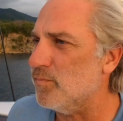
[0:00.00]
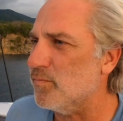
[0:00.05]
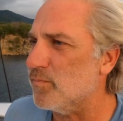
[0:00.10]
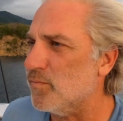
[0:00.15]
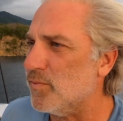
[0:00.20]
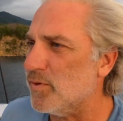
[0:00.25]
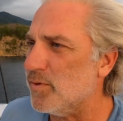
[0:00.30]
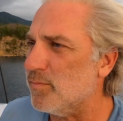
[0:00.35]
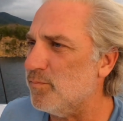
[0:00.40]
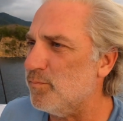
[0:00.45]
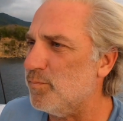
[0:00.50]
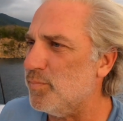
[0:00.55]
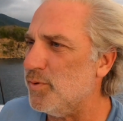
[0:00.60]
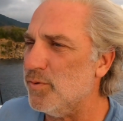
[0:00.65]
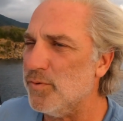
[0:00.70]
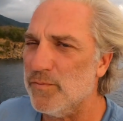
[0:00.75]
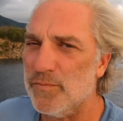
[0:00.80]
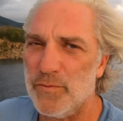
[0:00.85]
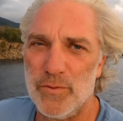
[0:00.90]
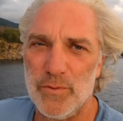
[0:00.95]
What a
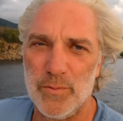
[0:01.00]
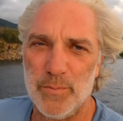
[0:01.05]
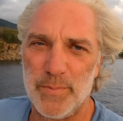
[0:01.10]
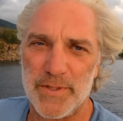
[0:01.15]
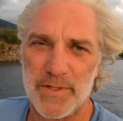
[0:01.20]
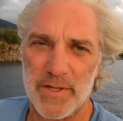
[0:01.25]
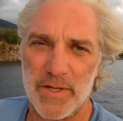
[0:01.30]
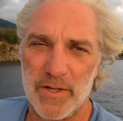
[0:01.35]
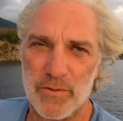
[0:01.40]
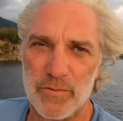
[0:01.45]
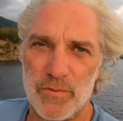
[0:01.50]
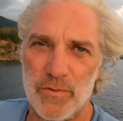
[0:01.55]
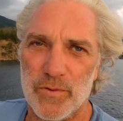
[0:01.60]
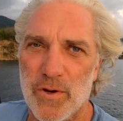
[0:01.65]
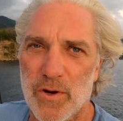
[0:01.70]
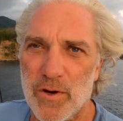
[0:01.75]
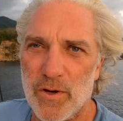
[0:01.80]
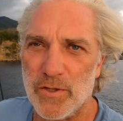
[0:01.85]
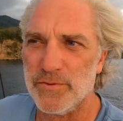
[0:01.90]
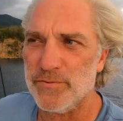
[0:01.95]
beautiful botanical
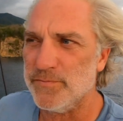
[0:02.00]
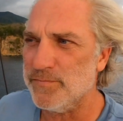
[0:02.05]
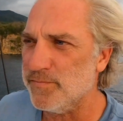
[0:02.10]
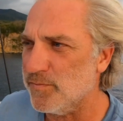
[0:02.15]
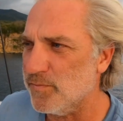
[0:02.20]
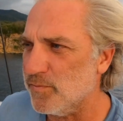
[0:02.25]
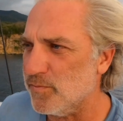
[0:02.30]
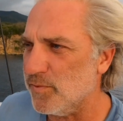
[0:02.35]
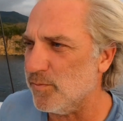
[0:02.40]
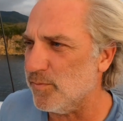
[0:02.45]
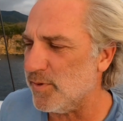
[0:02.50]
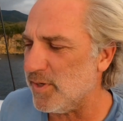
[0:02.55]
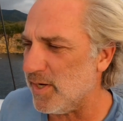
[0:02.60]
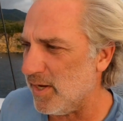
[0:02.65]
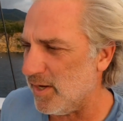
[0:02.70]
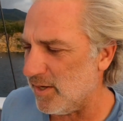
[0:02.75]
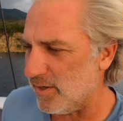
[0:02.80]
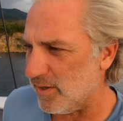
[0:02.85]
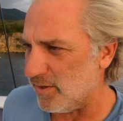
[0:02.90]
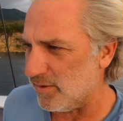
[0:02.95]
garden. We went
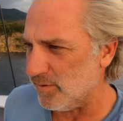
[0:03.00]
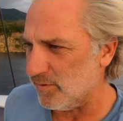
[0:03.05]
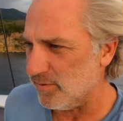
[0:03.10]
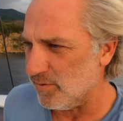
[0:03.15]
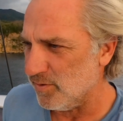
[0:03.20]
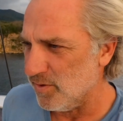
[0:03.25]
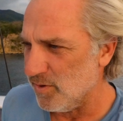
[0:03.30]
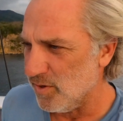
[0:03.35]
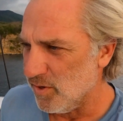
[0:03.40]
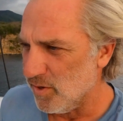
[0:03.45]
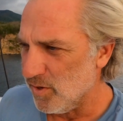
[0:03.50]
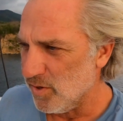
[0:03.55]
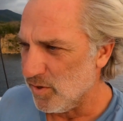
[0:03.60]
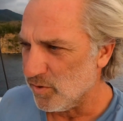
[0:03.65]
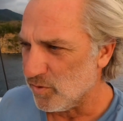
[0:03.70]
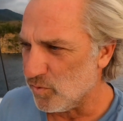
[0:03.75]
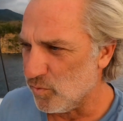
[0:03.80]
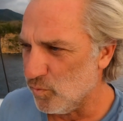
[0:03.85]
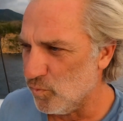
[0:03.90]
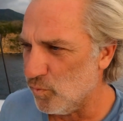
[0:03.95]
and had a
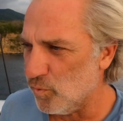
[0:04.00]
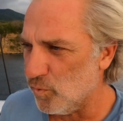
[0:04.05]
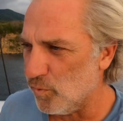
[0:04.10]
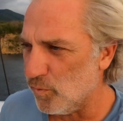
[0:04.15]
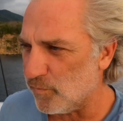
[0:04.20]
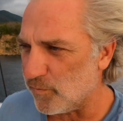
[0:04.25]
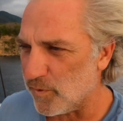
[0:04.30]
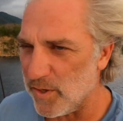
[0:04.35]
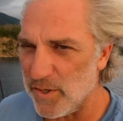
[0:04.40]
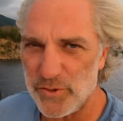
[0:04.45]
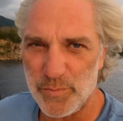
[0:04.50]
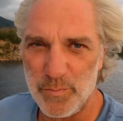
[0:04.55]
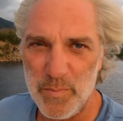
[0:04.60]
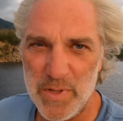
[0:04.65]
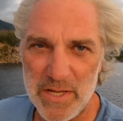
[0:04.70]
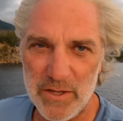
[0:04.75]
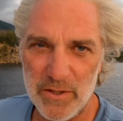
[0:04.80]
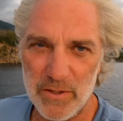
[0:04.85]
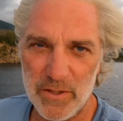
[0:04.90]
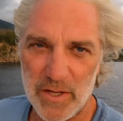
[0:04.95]
cool French
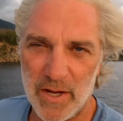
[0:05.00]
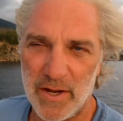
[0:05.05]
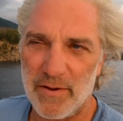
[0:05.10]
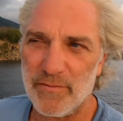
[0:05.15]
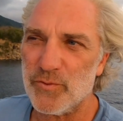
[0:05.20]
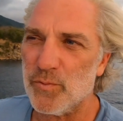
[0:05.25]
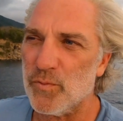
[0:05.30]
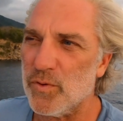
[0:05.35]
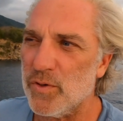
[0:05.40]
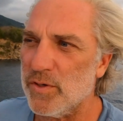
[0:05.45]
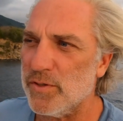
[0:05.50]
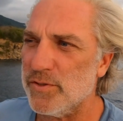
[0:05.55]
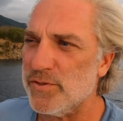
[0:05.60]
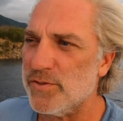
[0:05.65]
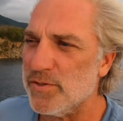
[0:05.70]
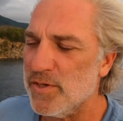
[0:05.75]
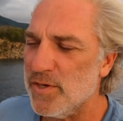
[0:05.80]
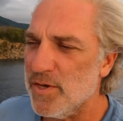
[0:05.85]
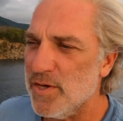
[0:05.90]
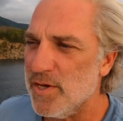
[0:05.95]
meal
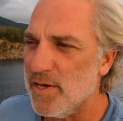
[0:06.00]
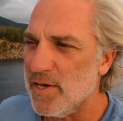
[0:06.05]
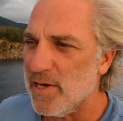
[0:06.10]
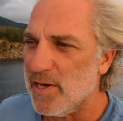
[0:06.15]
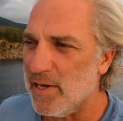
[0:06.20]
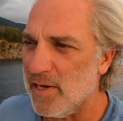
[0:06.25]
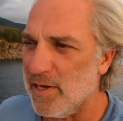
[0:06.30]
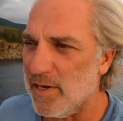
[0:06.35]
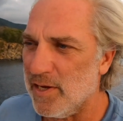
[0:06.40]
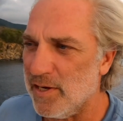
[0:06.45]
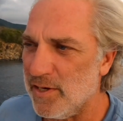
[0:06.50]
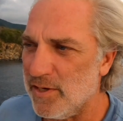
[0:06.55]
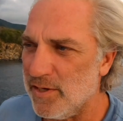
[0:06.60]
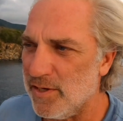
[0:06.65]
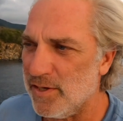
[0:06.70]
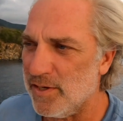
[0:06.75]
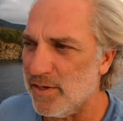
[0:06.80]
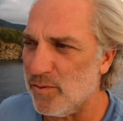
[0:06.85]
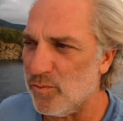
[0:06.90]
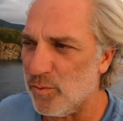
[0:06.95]
afterwards, and
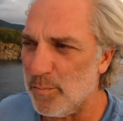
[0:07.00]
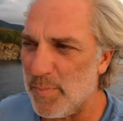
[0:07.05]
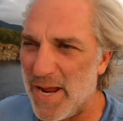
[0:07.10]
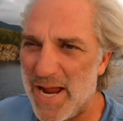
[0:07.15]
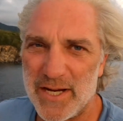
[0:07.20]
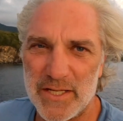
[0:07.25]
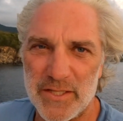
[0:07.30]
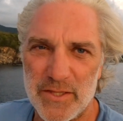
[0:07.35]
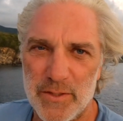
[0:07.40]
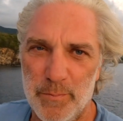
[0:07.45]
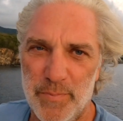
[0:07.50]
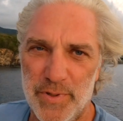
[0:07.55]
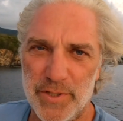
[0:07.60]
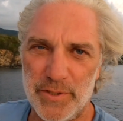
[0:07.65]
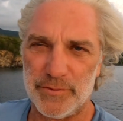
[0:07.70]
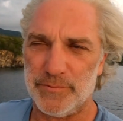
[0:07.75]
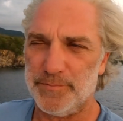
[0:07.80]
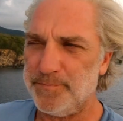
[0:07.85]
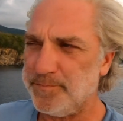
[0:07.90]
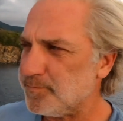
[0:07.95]
we're back at the boat.